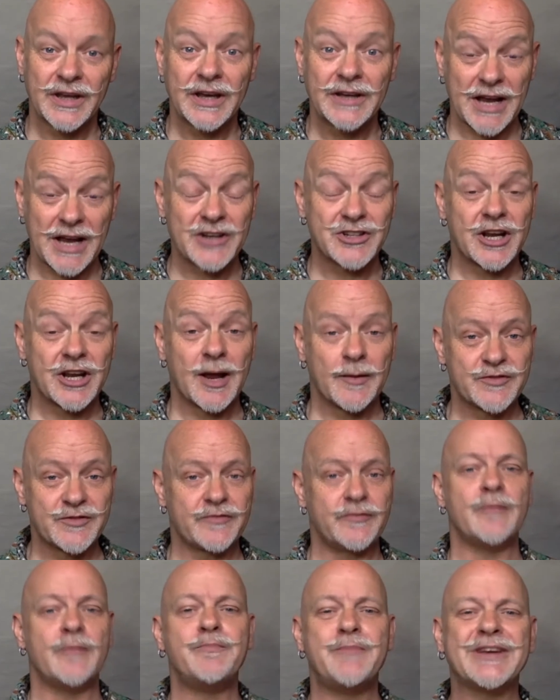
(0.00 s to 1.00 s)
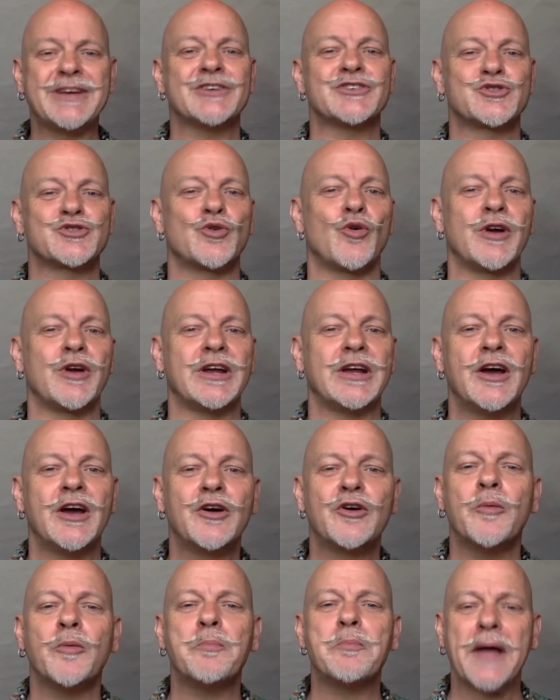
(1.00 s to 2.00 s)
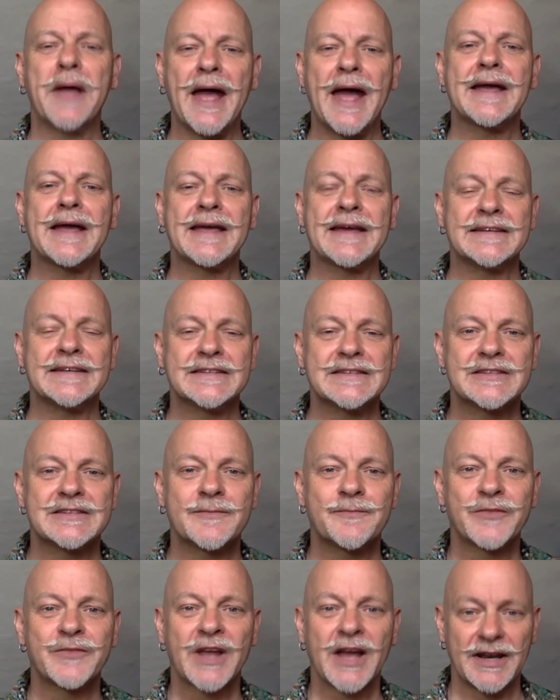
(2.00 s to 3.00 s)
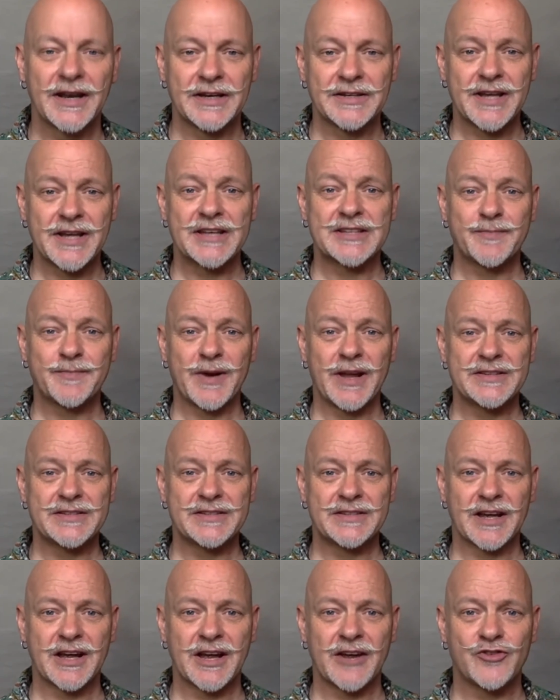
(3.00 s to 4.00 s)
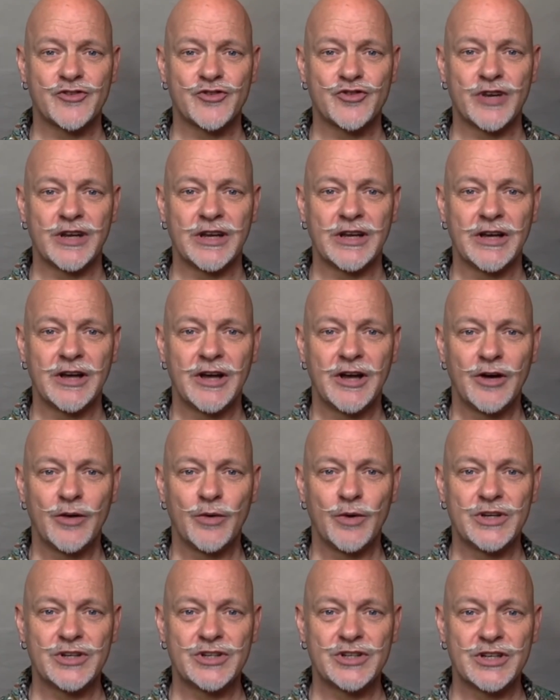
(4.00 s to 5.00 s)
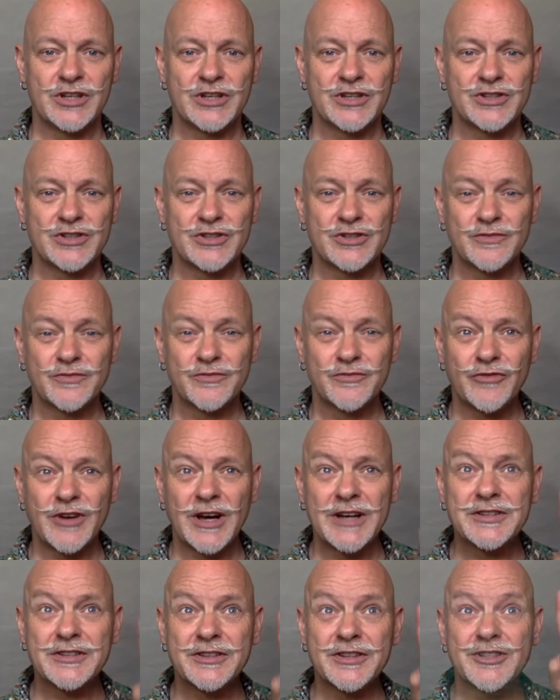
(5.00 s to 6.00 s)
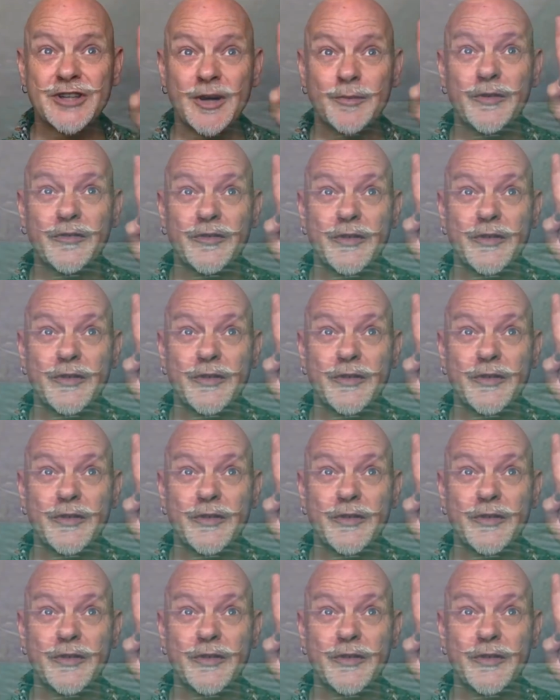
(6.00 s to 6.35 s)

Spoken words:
It actually comes from a bigger story called Peer Gynt, and it takes place in a country which is right at the top of